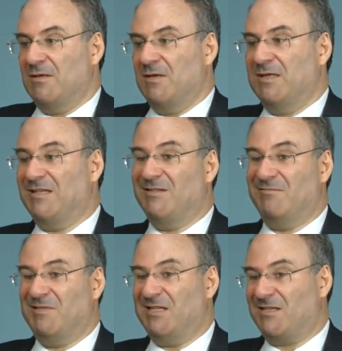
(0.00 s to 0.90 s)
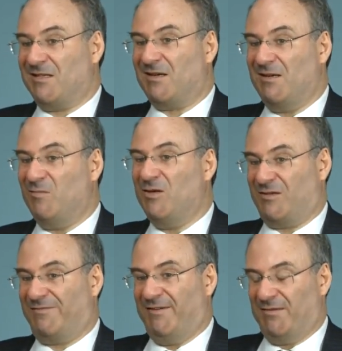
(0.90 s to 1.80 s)
It doesn't realistically
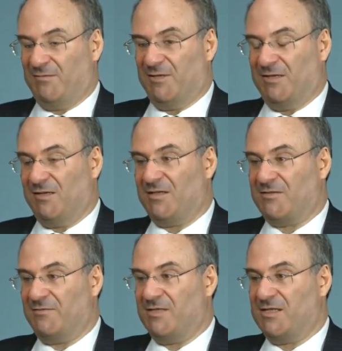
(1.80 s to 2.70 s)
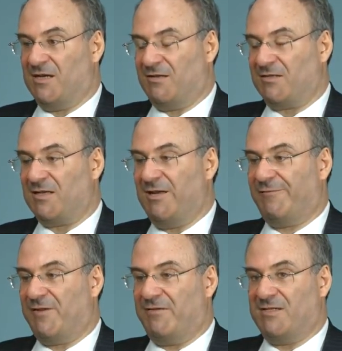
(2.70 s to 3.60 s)
work very well as a result
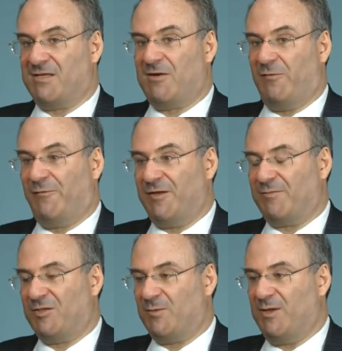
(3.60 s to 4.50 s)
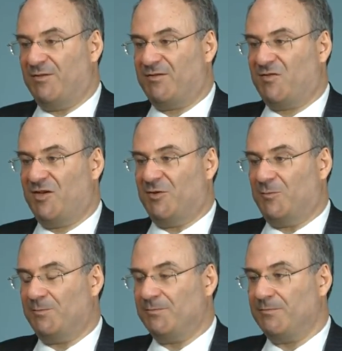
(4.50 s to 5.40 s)
if there is a conflict between the
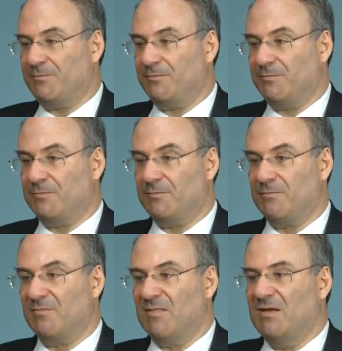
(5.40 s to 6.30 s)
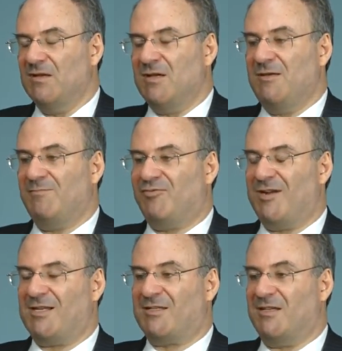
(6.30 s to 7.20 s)
two. In
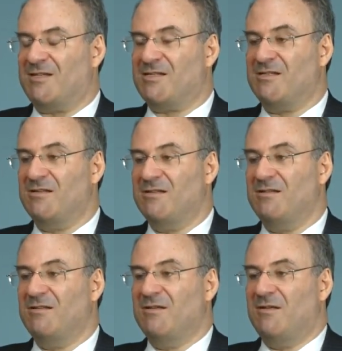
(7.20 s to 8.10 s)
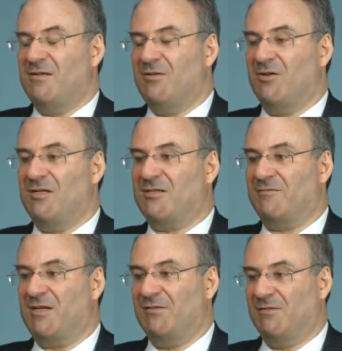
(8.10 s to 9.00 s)
practice, lawyers
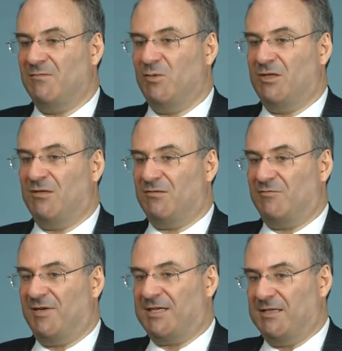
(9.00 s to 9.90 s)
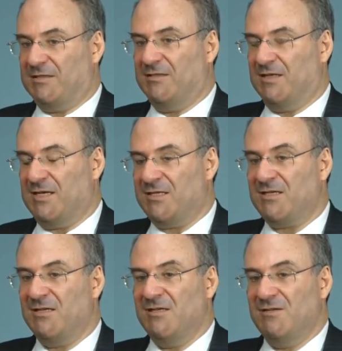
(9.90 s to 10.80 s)
around the world
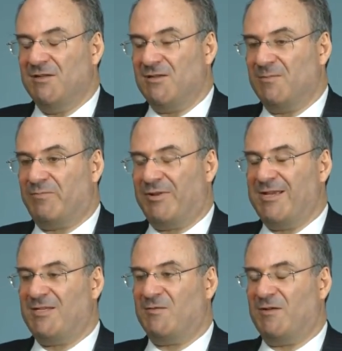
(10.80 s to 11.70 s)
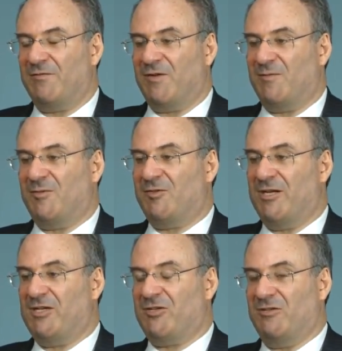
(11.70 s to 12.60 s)
recognise that the place of
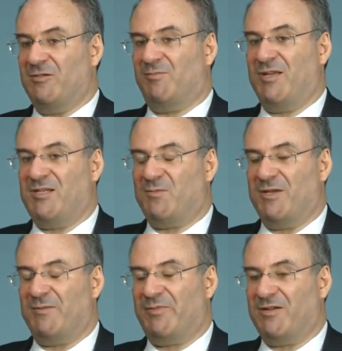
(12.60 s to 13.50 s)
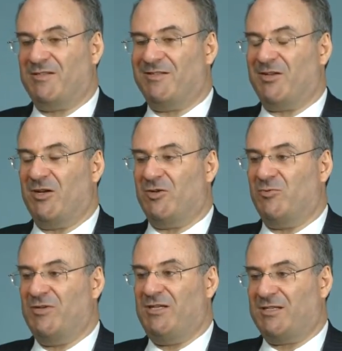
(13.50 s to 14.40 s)
arbitration, the place where the parties
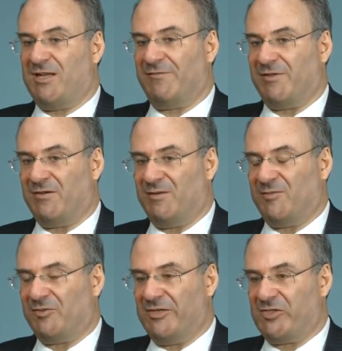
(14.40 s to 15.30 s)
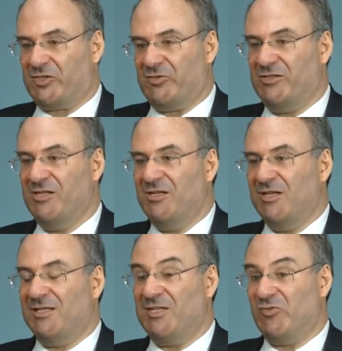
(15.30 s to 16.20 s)
agreed to have their arbitration
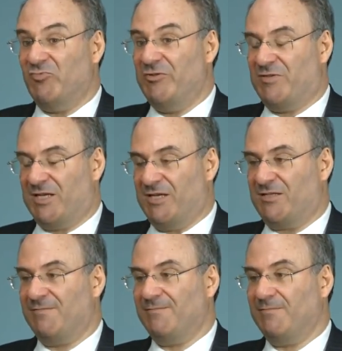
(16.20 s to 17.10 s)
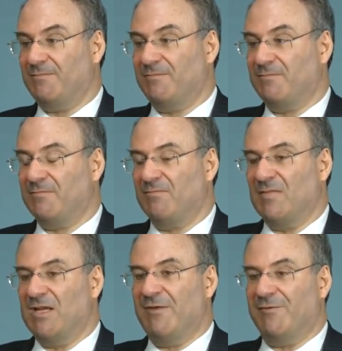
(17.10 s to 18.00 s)
at least rooted,
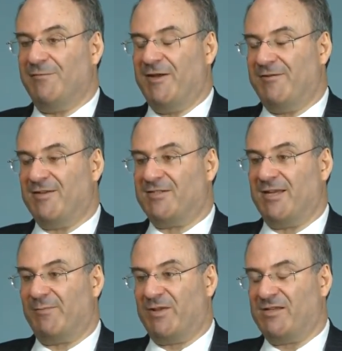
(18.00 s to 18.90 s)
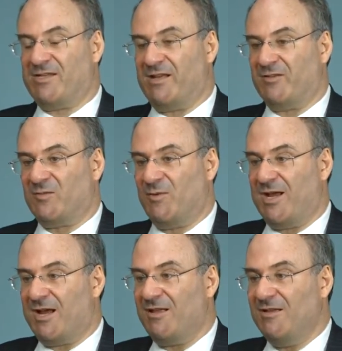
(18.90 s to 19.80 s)
even if hearings take place
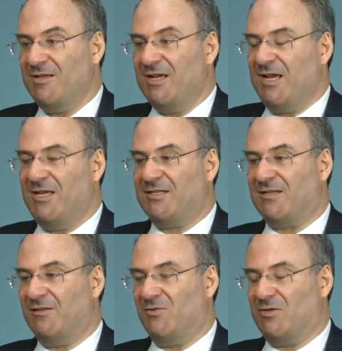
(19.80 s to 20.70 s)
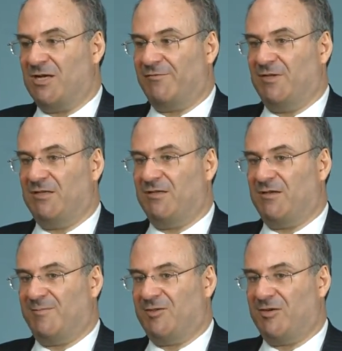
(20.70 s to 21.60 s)
elsewhere, is the law governing the
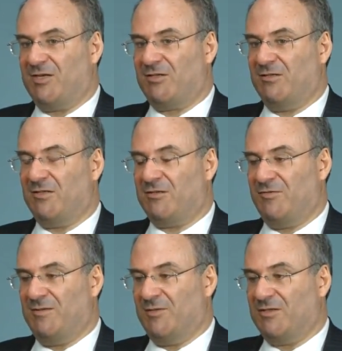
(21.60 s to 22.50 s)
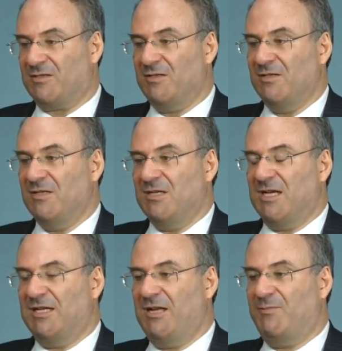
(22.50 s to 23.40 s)
arbitration agreement.
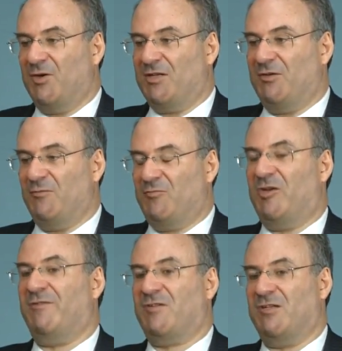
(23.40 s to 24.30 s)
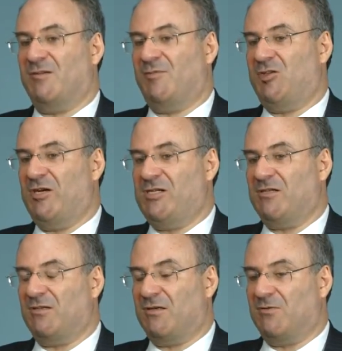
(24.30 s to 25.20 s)
And anybody who drafts an
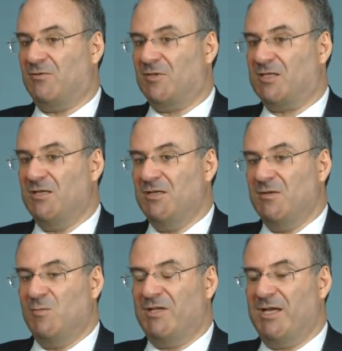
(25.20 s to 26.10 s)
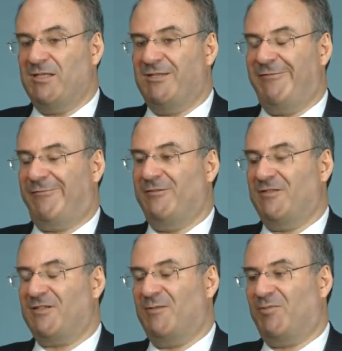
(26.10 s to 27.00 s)
arbitration clause with a
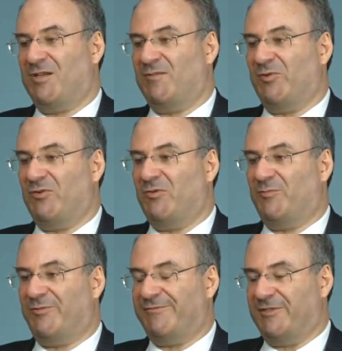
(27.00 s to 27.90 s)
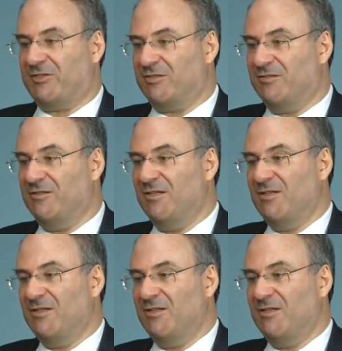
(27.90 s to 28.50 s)
different applicable law provision